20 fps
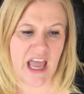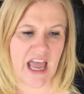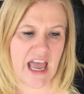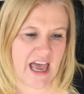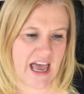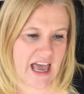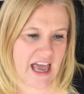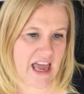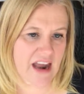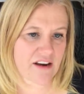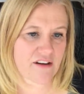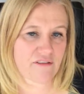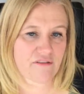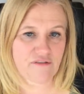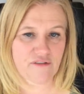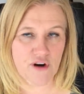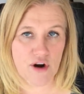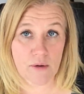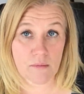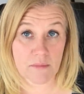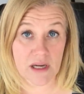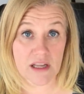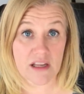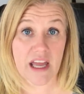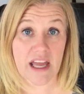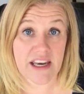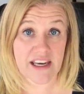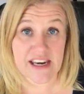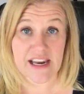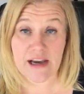And from,
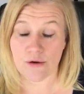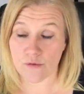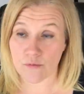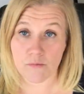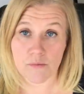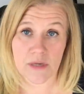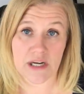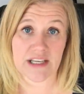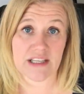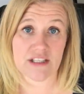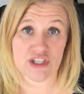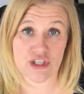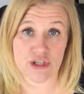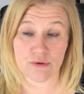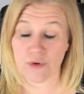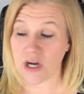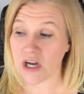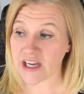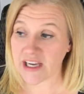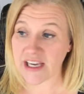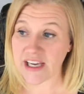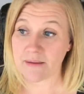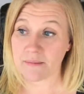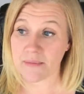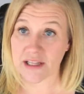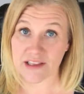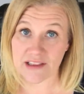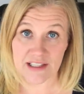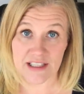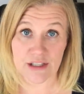and now, mind you, I am
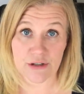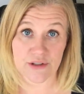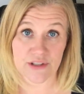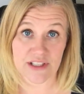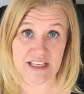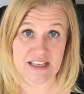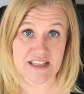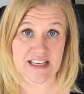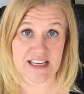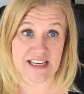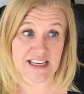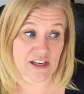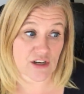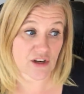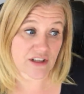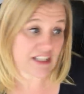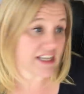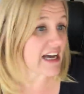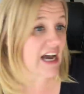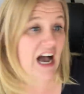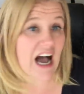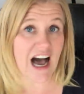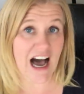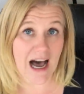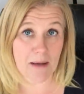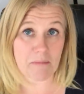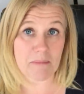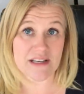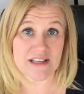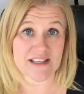literally sitting on the
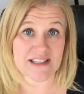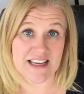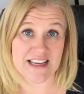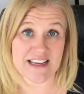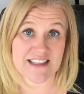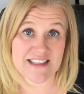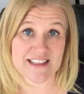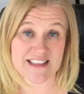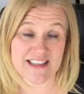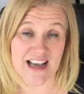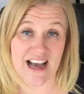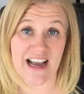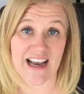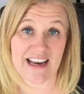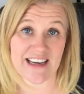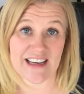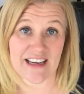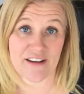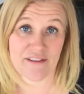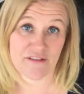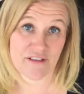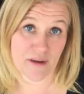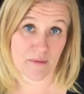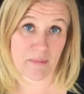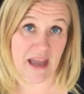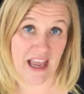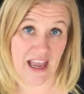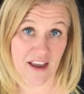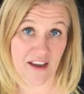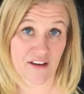opposite side of the
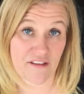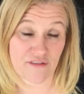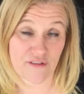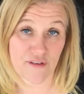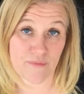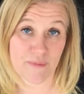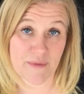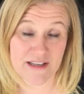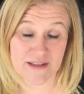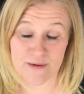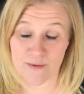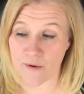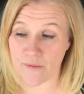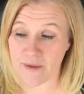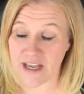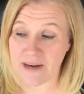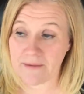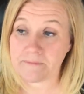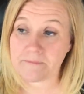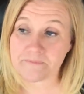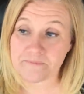bank from this woman